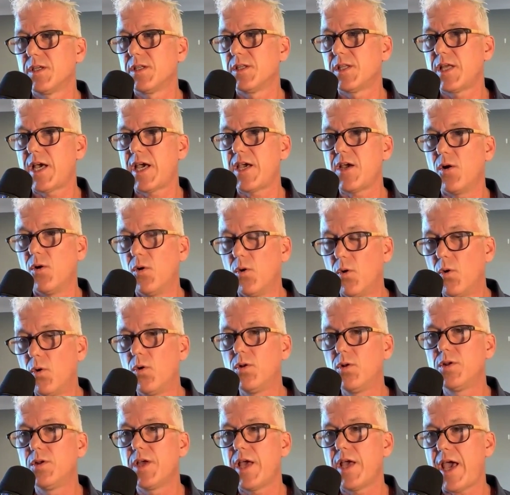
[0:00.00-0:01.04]
They
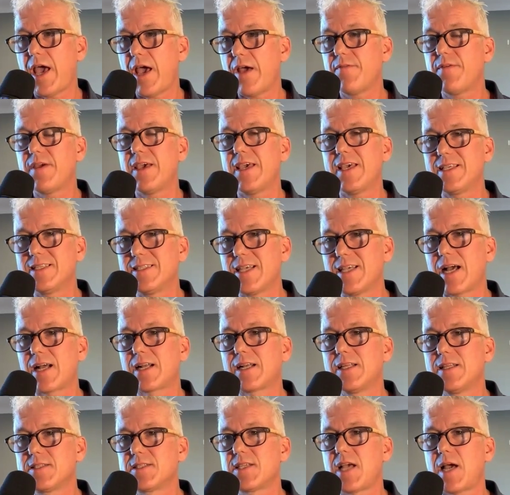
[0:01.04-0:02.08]
all have
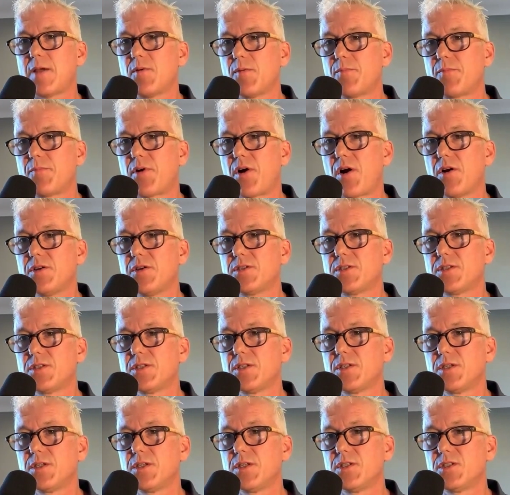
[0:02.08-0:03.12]
exactly the same approach
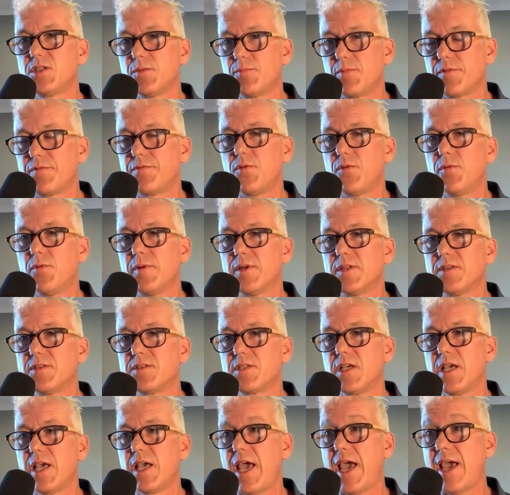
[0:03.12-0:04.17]
to performance.